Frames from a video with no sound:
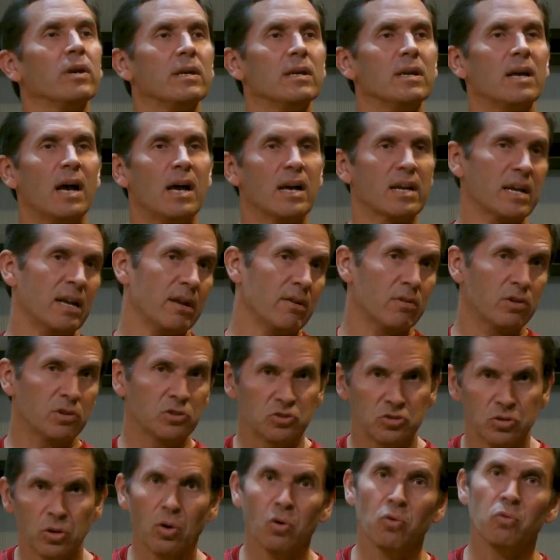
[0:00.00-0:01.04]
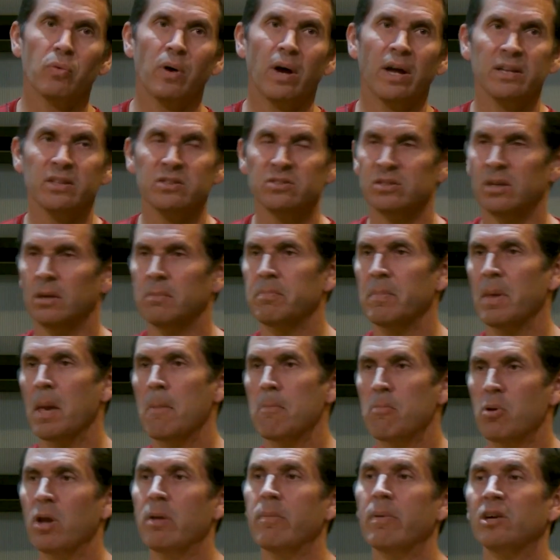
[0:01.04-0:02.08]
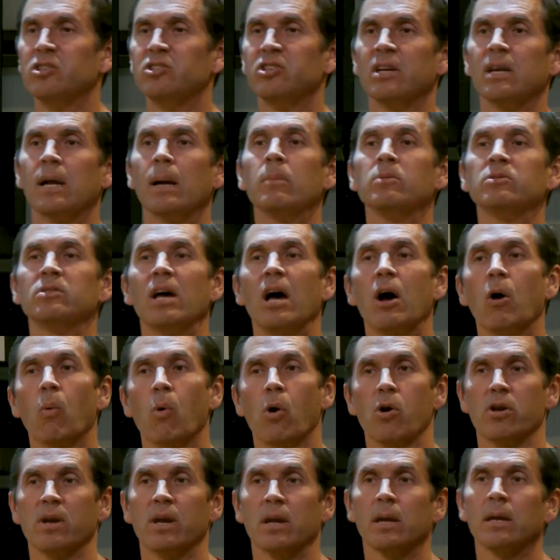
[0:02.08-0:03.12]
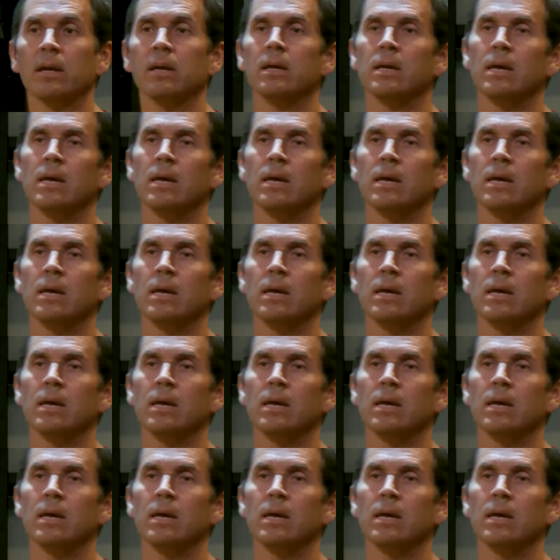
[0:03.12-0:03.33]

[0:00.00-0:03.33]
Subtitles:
kind of controlled runs, and pretty much it comes out working